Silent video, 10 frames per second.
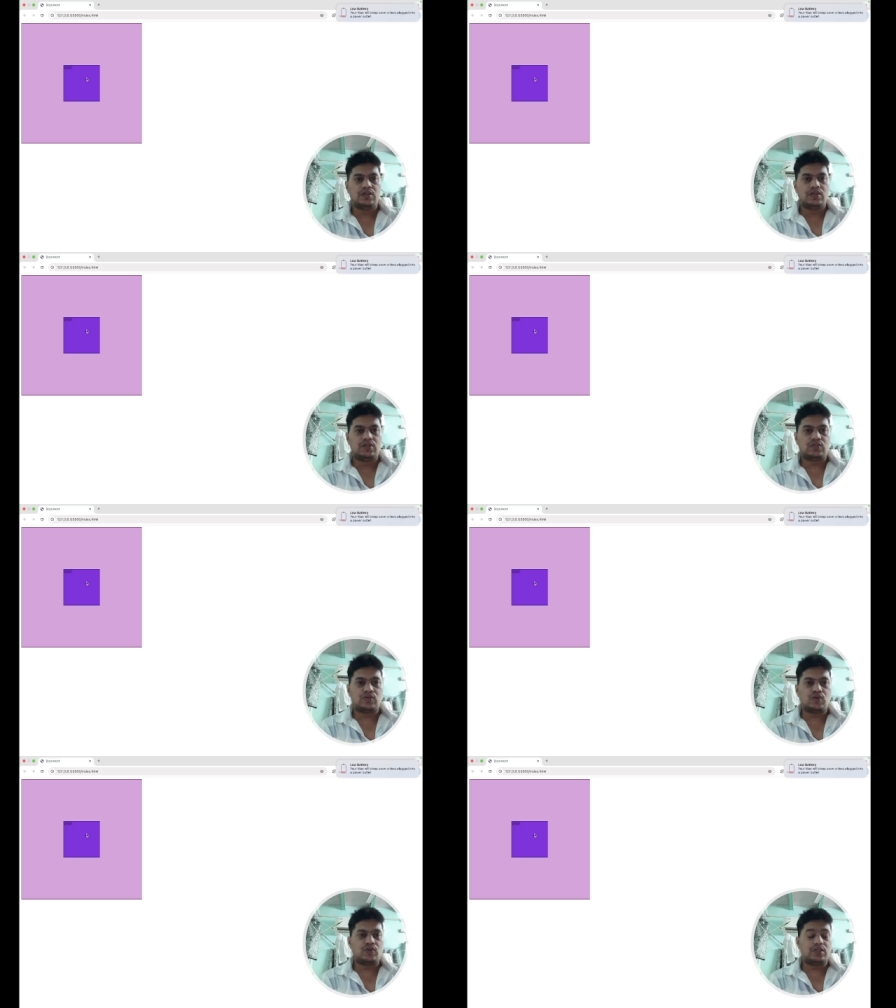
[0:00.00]

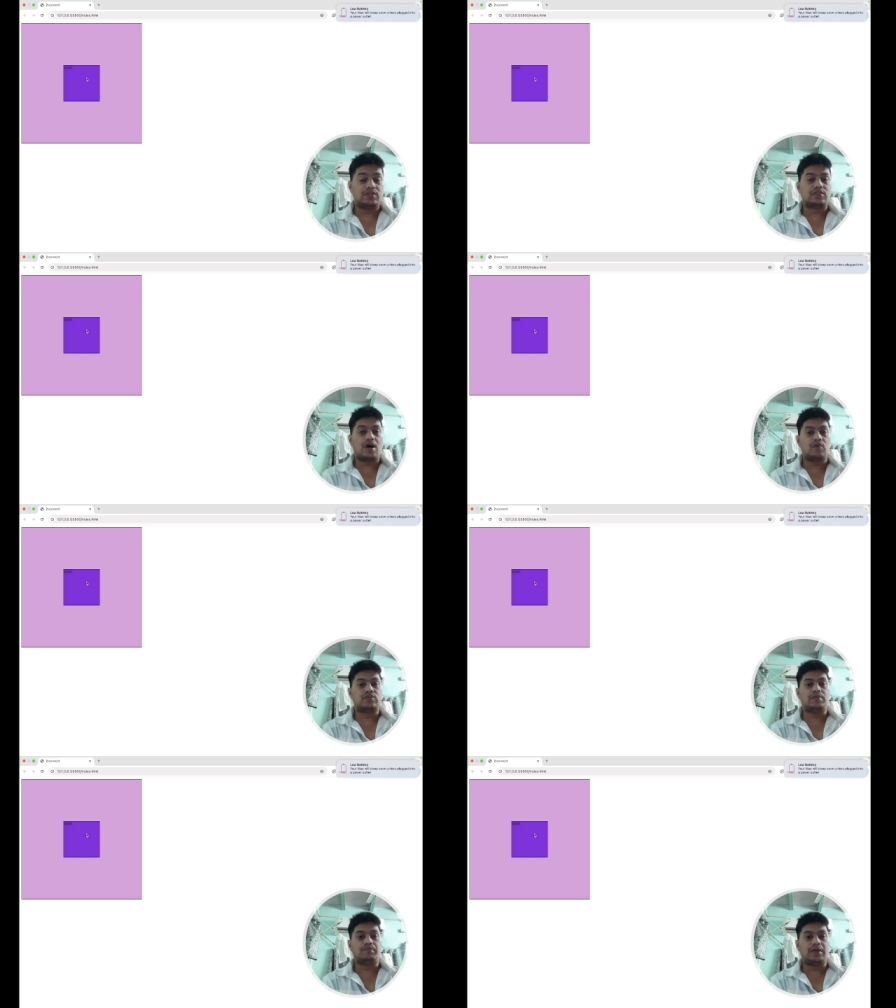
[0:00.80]
So this is how
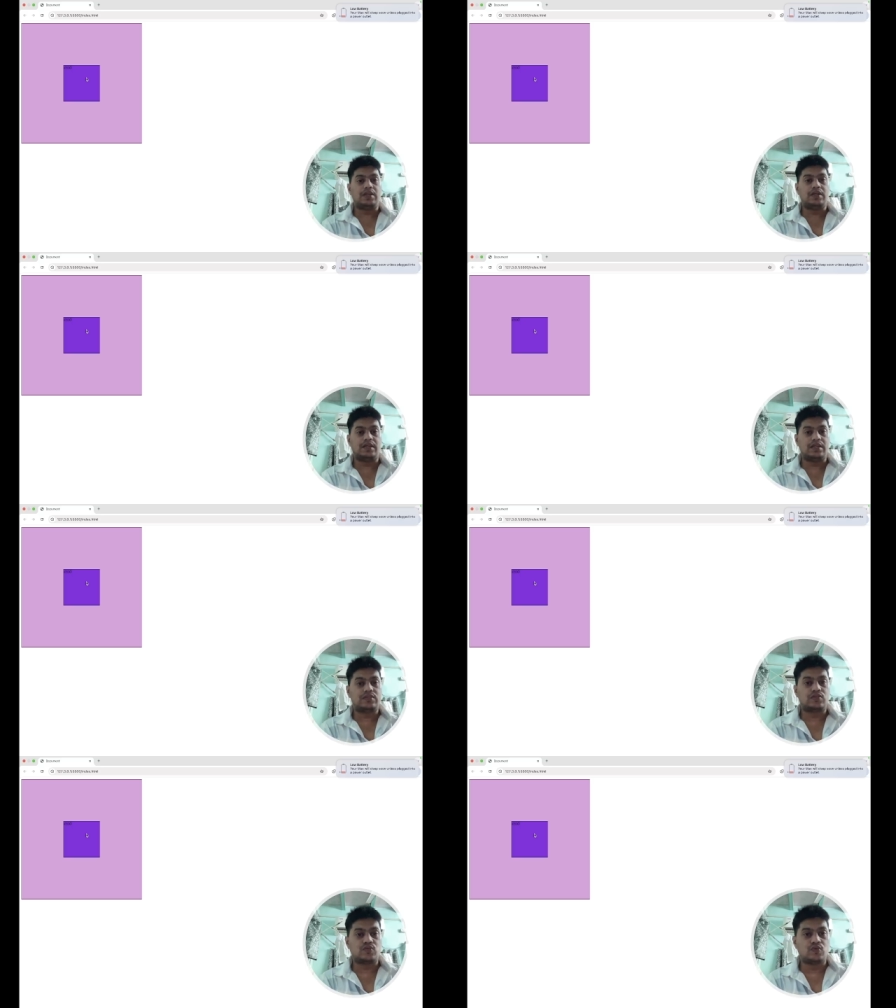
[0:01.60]
simple it is
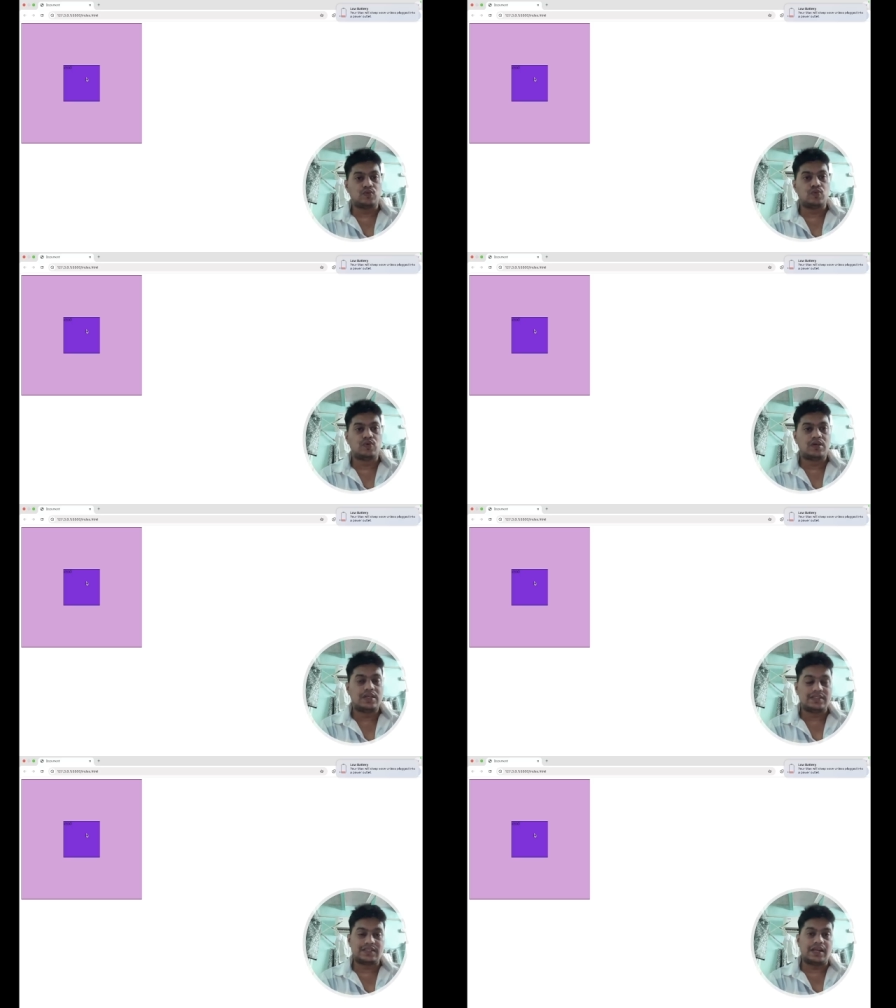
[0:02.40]
to
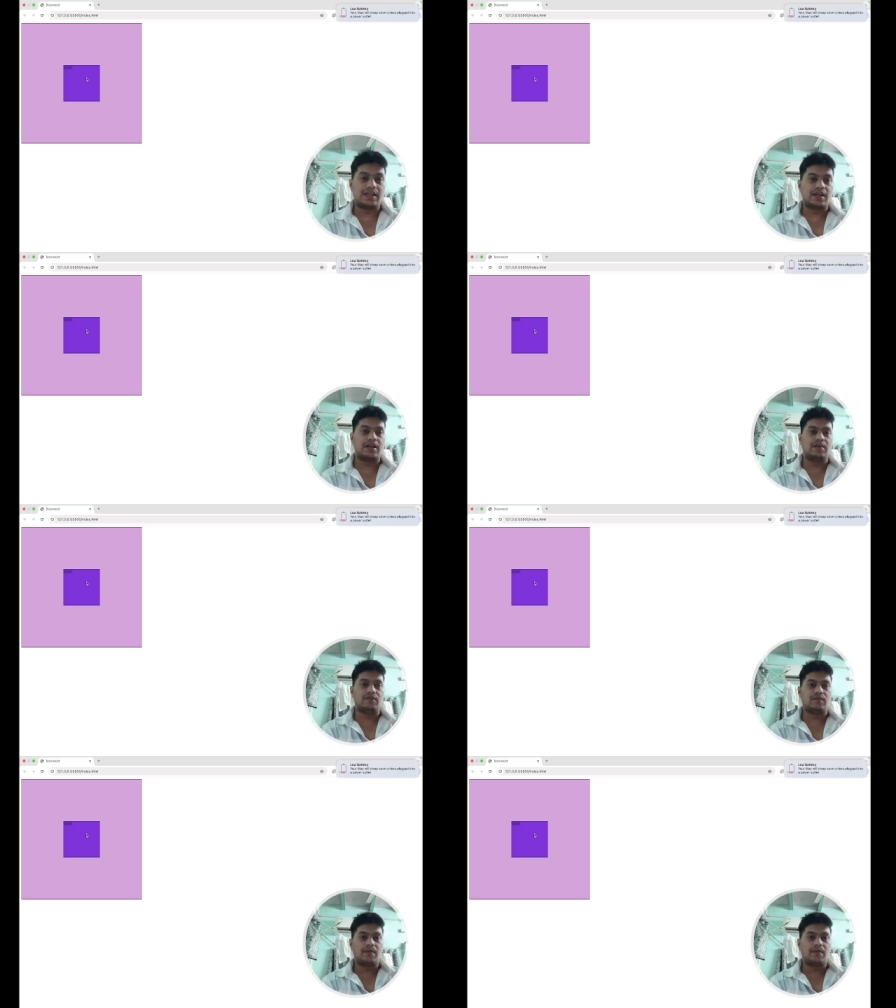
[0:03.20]
center a div,